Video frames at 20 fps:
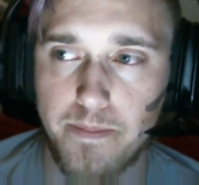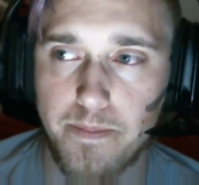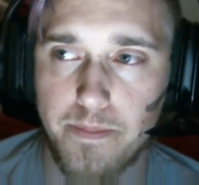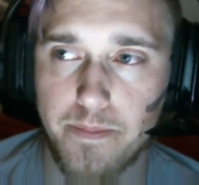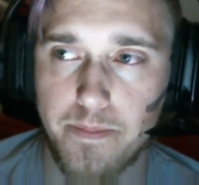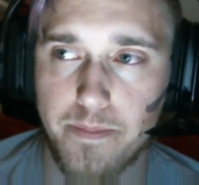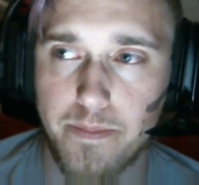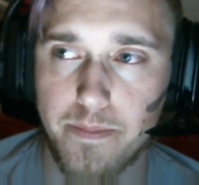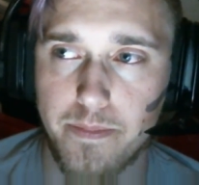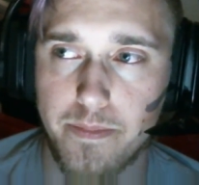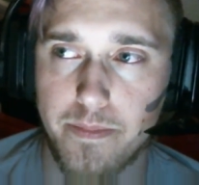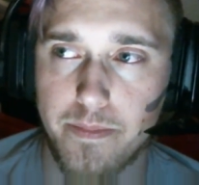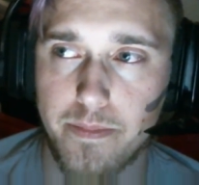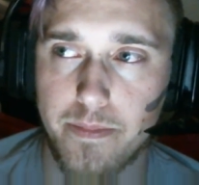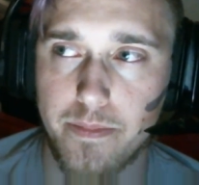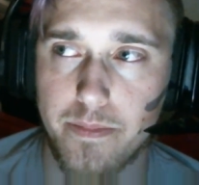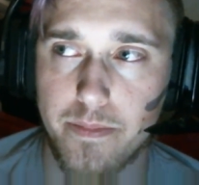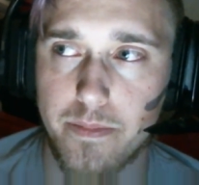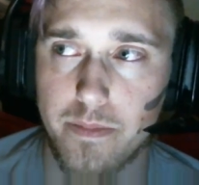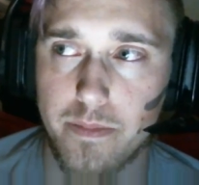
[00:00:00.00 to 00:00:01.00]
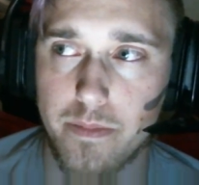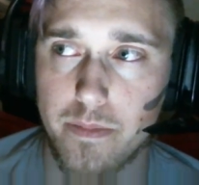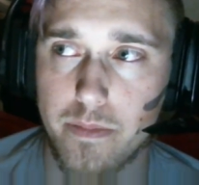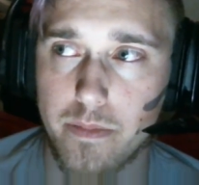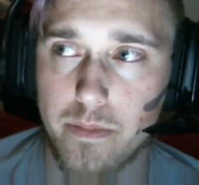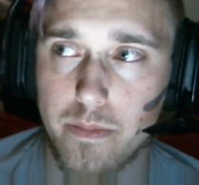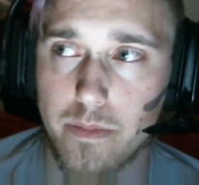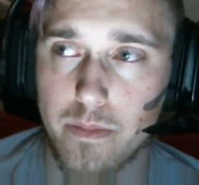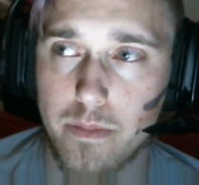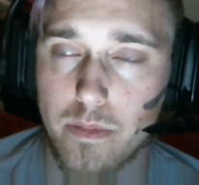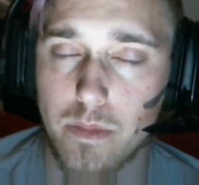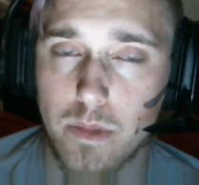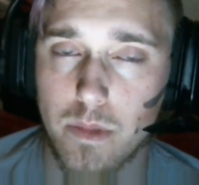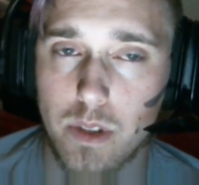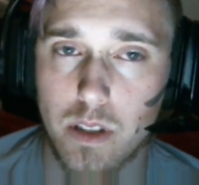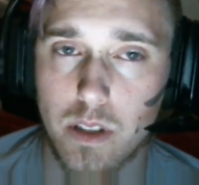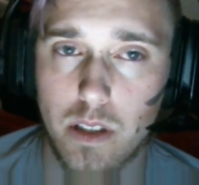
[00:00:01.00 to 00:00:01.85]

No one is speaking in this clip.